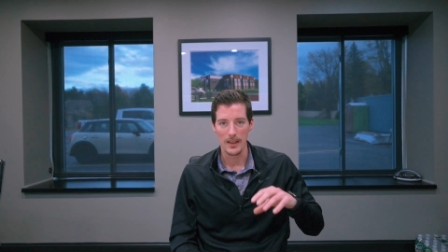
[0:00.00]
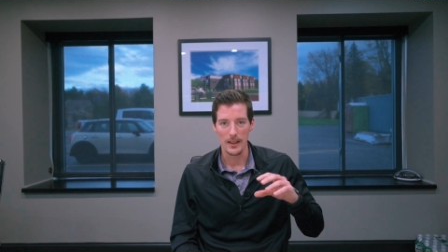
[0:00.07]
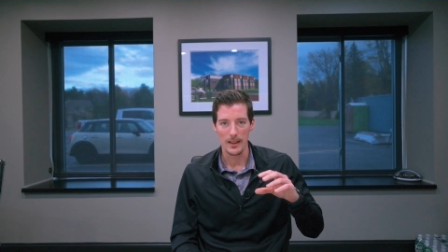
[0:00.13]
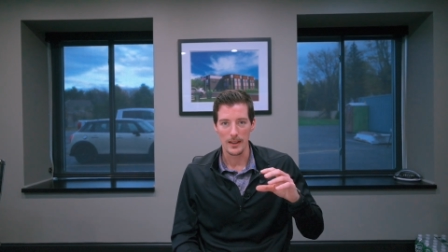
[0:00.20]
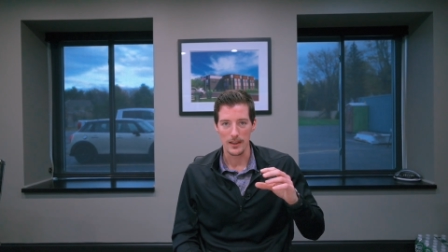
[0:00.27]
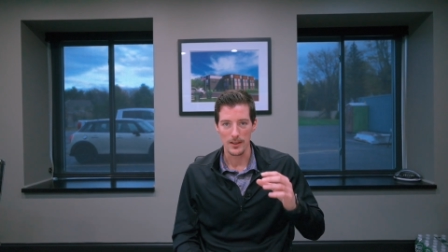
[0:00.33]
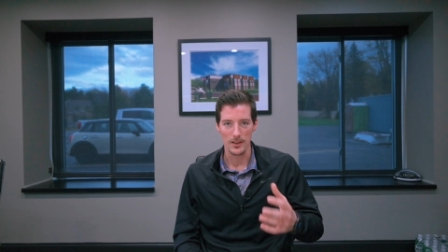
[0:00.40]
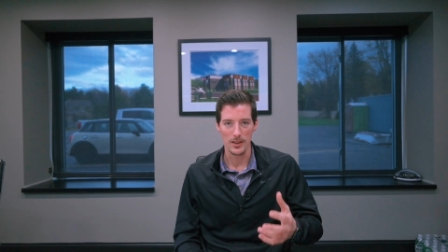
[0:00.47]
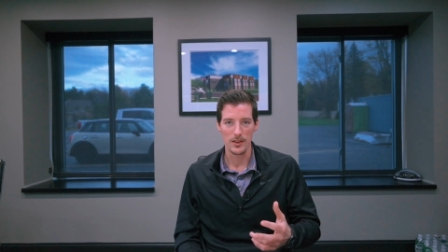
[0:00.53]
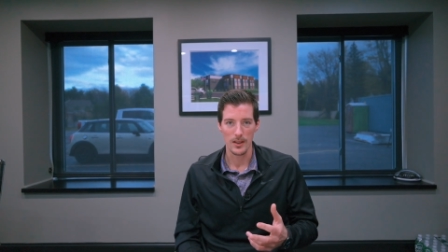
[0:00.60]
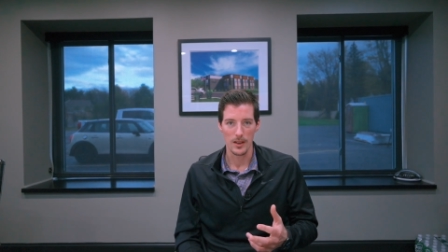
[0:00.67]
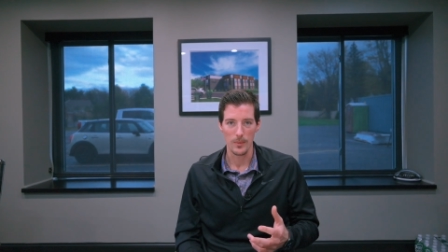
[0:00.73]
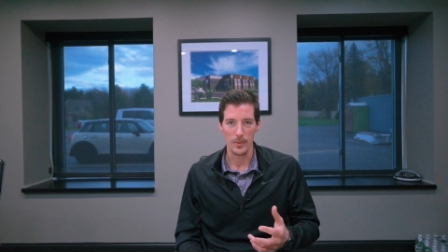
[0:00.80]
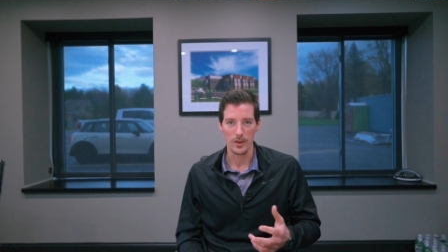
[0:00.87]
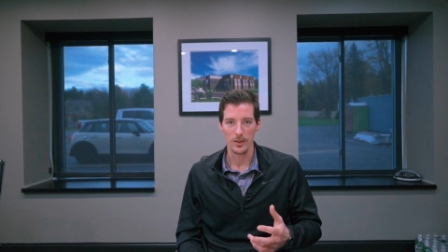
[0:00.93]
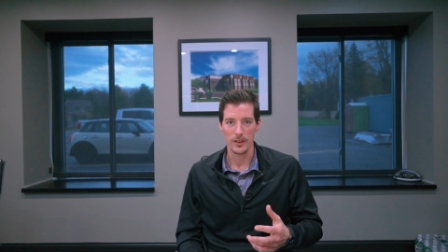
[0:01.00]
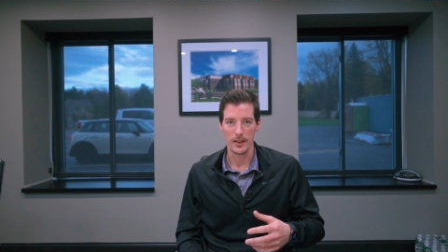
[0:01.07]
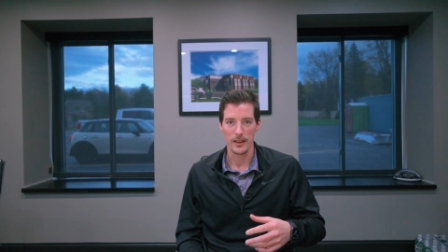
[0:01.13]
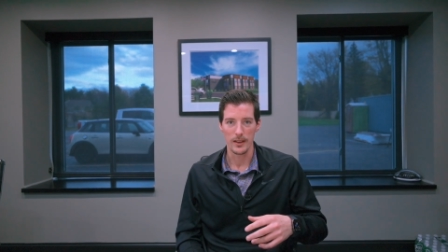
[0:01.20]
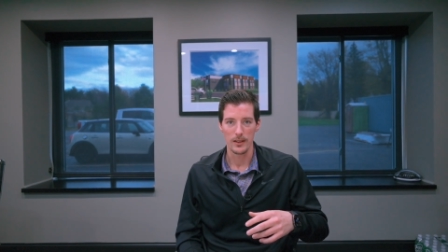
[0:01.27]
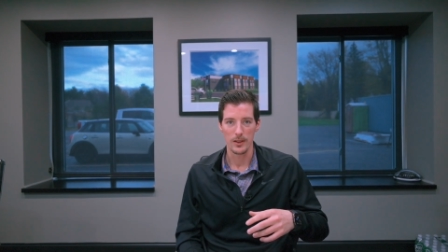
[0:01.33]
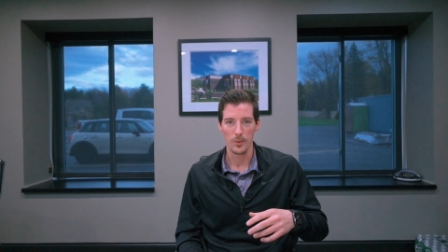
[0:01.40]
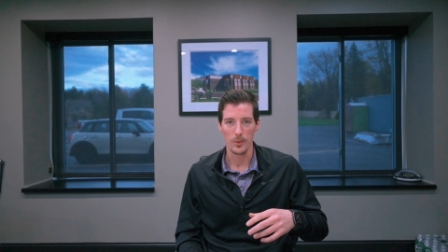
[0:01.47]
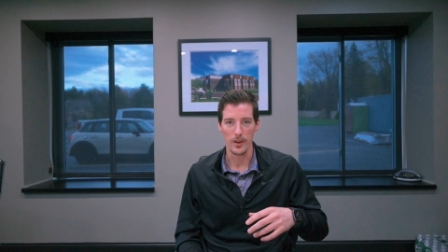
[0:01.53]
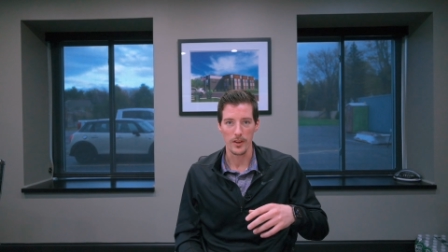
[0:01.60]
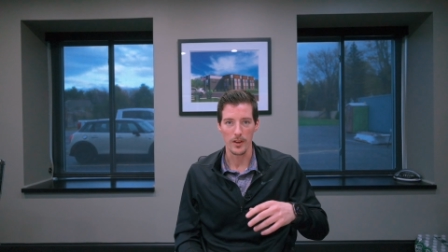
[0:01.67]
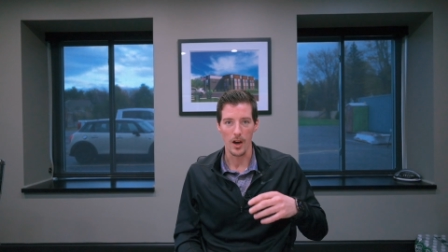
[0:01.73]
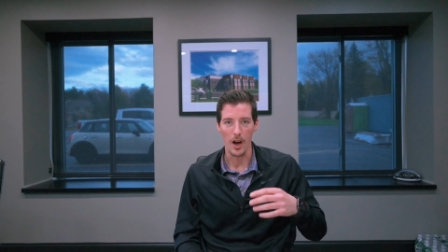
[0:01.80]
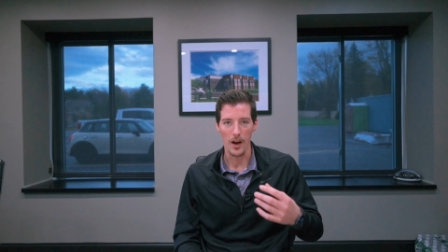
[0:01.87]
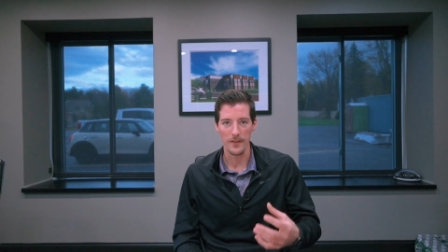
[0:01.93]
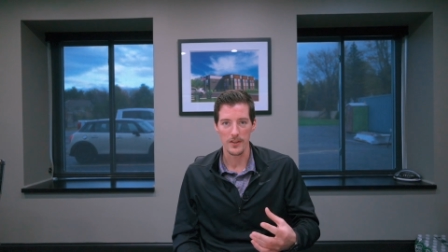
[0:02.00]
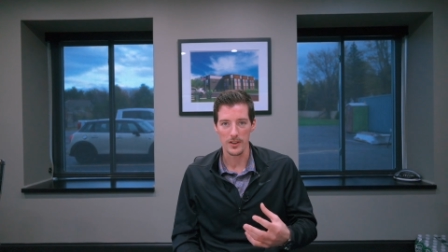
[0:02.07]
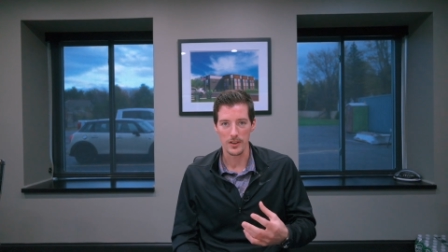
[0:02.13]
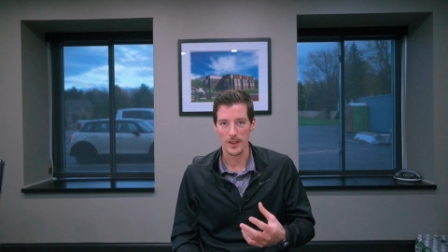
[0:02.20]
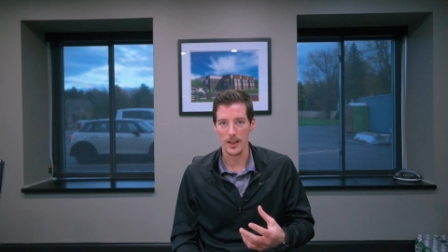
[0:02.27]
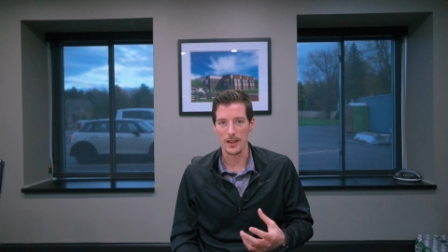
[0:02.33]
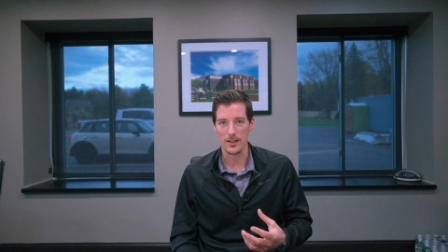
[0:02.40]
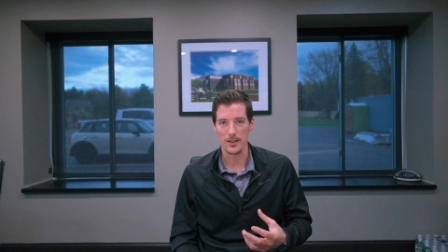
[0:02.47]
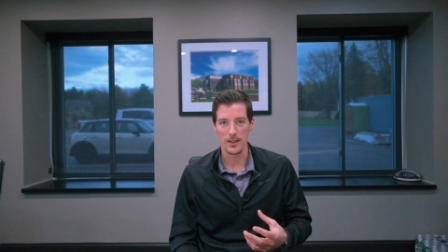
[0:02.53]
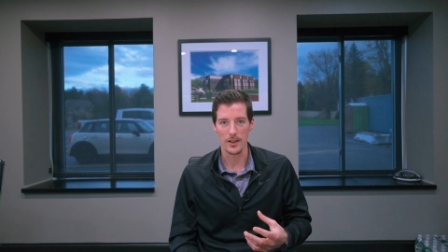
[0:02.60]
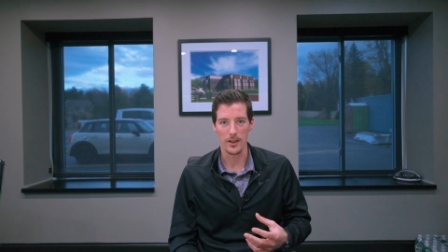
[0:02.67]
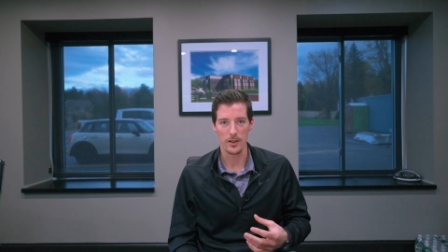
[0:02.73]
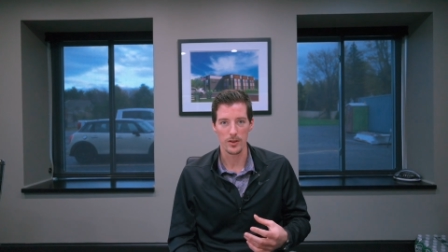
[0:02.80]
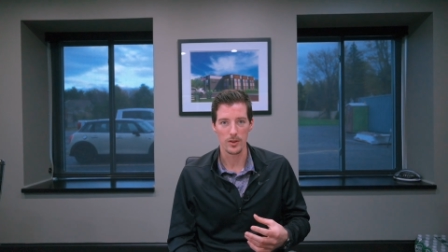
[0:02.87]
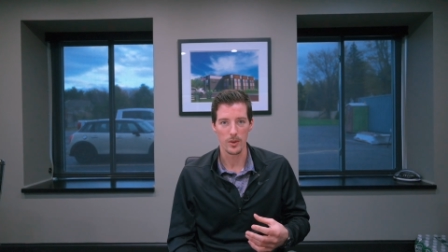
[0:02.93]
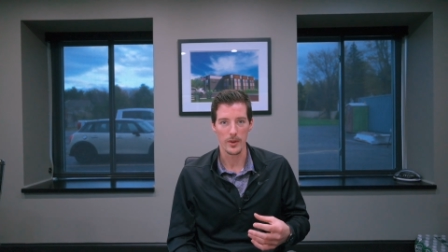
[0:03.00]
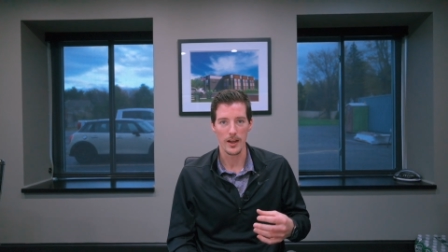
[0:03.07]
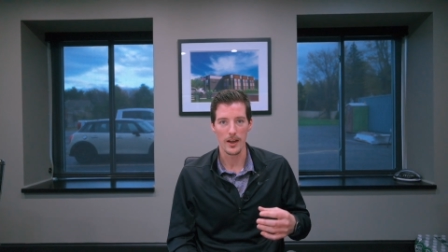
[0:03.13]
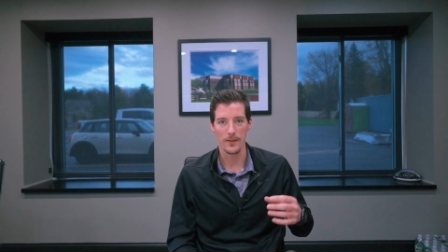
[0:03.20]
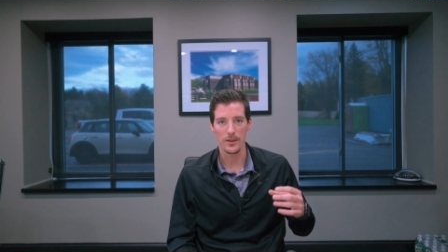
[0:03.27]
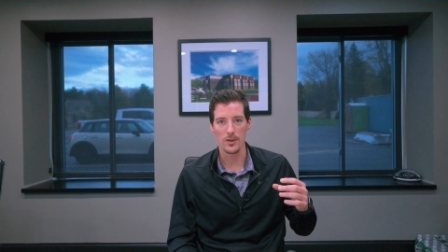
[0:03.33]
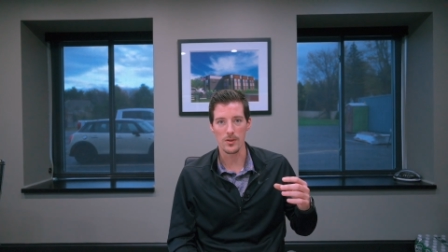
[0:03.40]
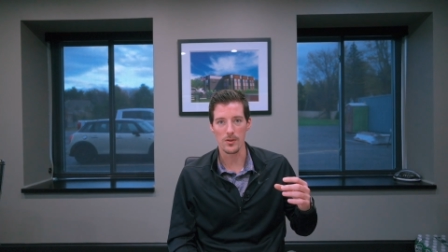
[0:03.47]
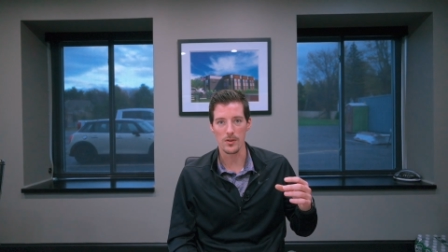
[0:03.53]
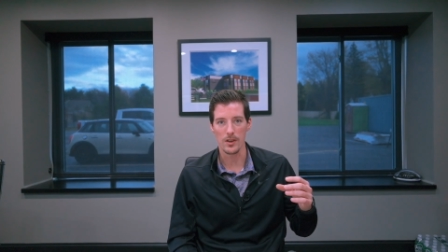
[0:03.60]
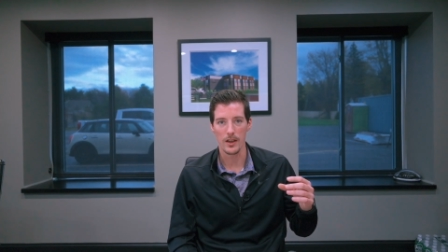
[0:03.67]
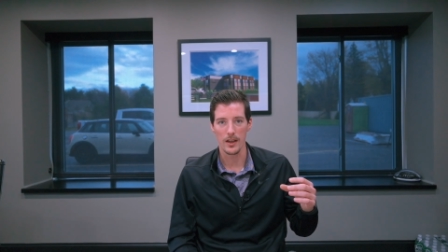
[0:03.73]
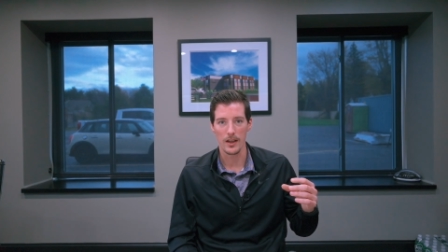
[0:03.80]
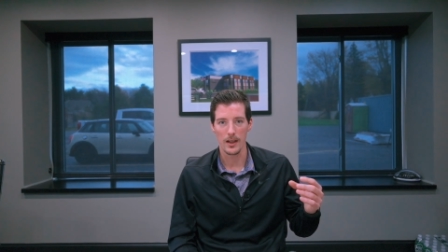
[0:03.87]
an existing building with office tenants in there, so we'd have to